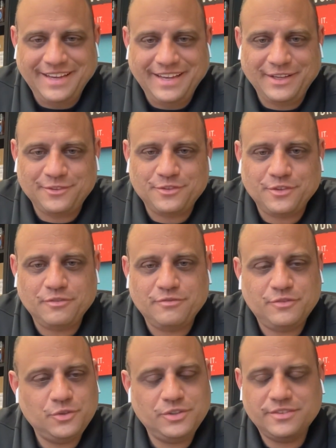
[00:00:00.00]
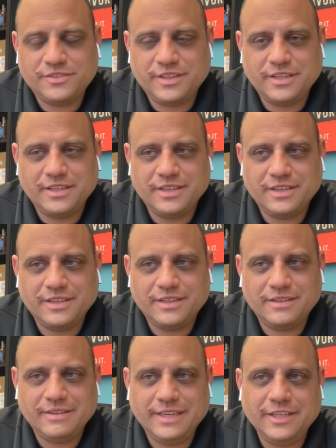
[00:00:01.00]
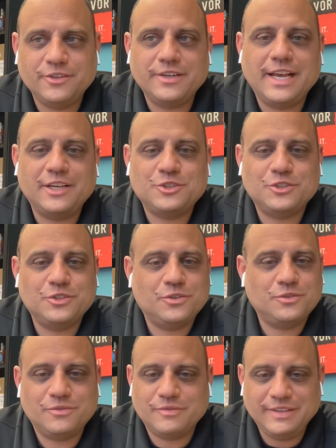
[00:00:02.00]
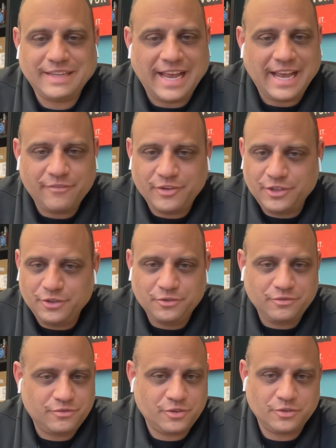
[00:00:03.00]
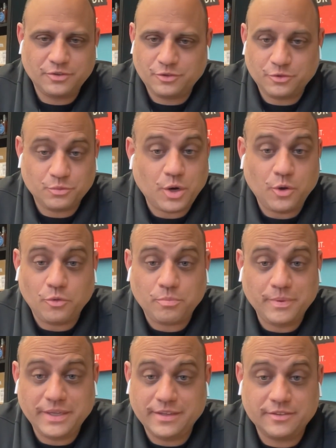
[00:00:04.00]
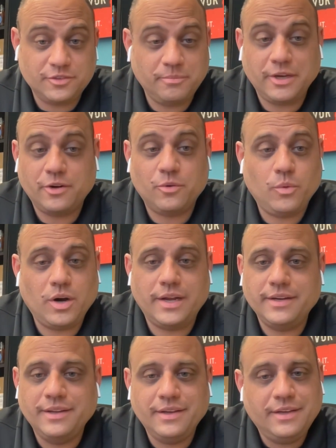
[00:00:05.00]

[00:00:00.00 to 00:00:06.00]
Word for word: And so food is the uh, international avenue for growth because no matter what,